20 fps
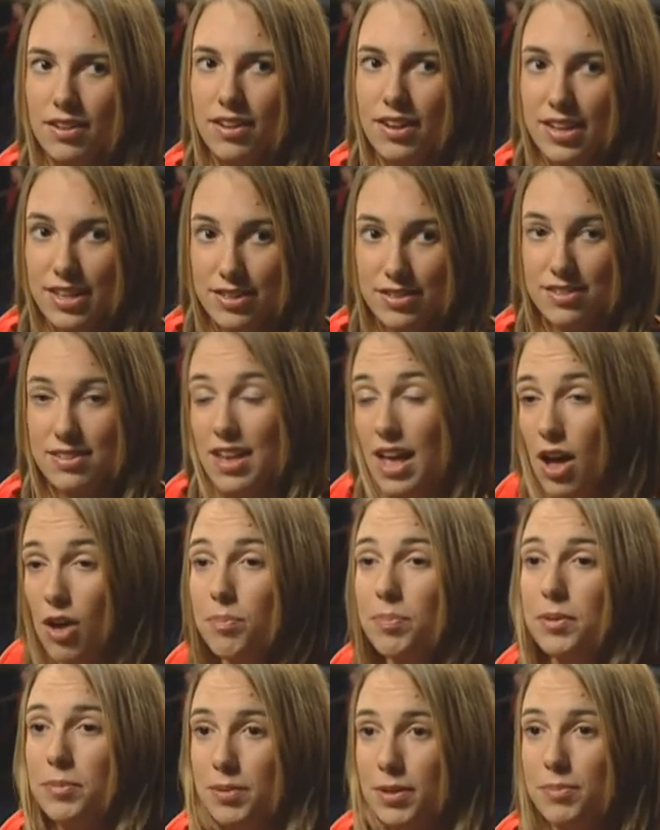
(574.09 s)
is
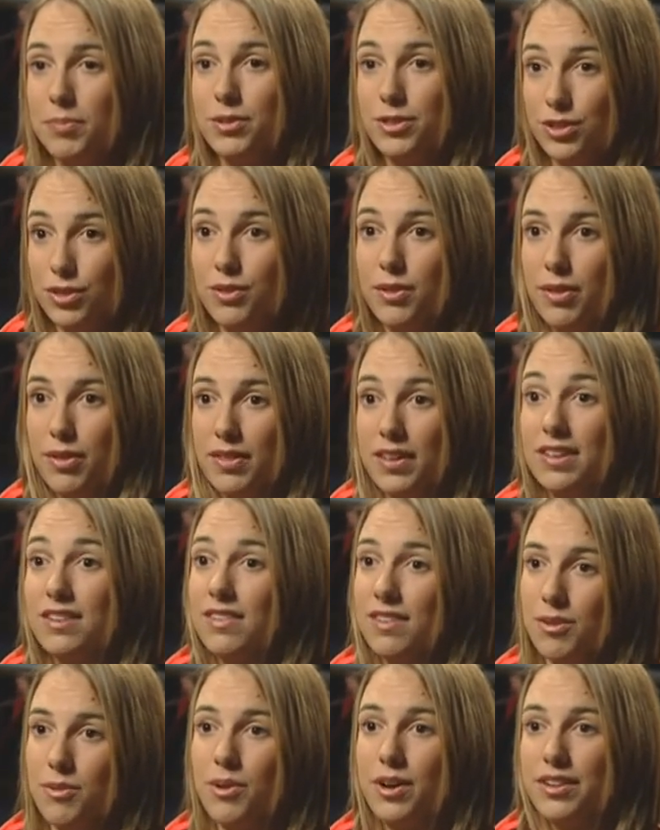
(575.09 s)
helping people do the
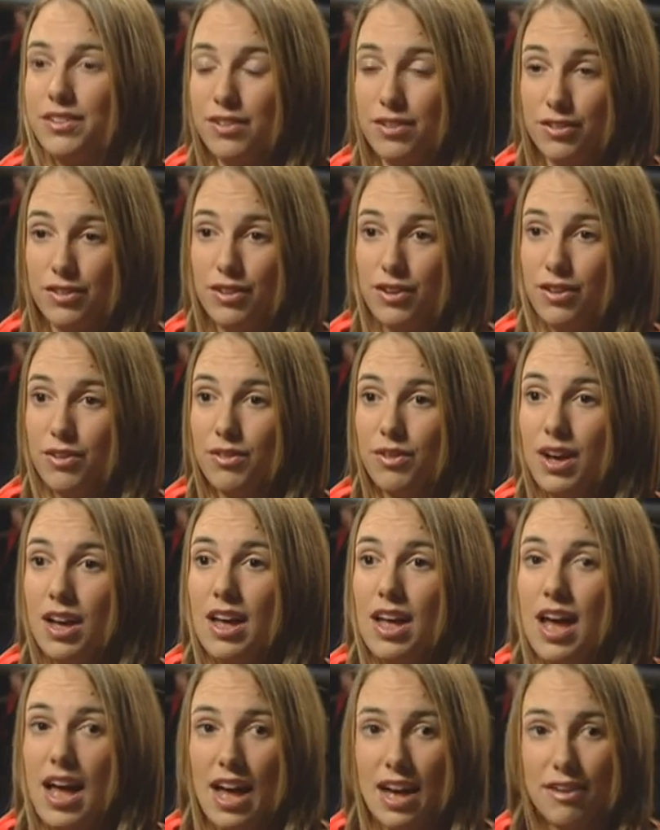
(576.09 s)
things they want to do
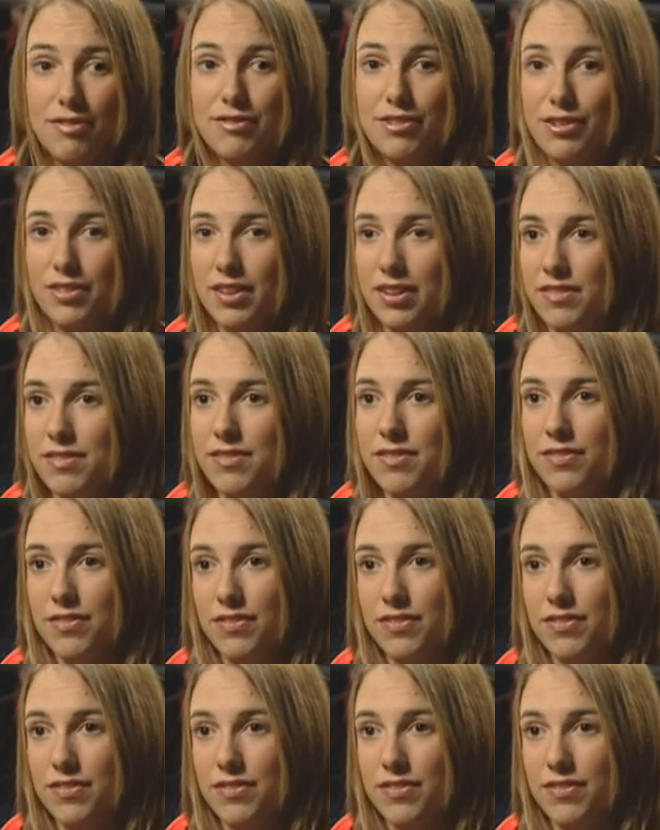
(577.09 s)
after they've